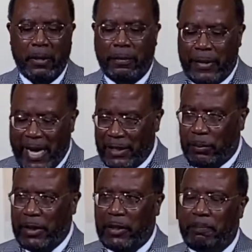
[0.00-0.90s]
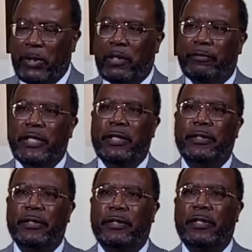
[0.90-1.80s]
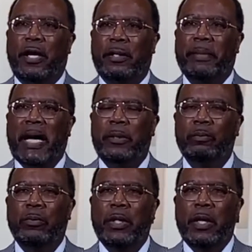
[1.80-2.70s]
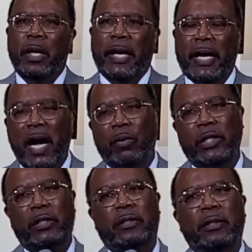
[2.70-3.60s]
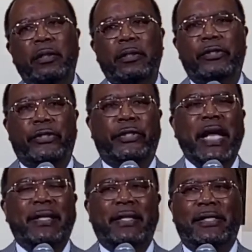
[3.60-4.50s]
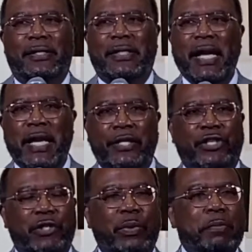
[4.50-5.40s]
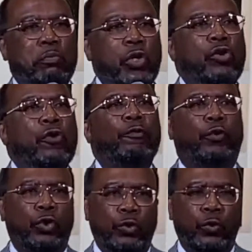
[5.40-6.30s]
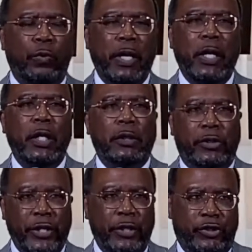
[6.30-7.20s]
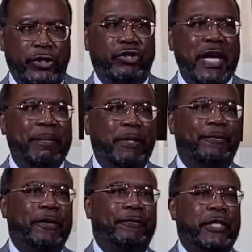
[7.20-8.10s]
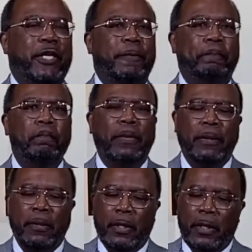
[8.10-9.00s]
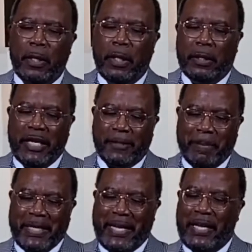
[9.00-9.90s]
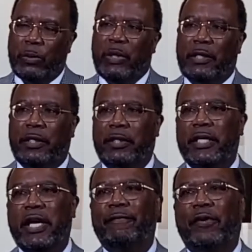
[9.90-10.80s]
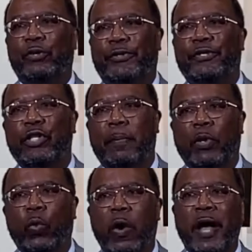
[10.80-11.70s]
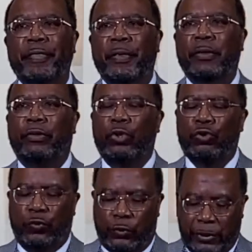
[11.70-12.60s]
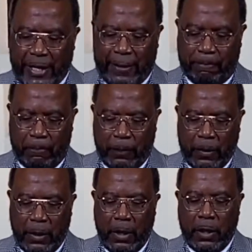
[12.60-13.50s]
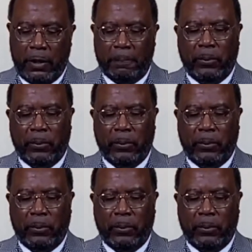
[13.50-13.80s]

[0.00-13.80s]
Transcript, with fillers: That's what the book of Genesis is all about. And I want to set the stage as we move through Genesis chapter 15. Let's begin with looking at verses number 1 through 3. The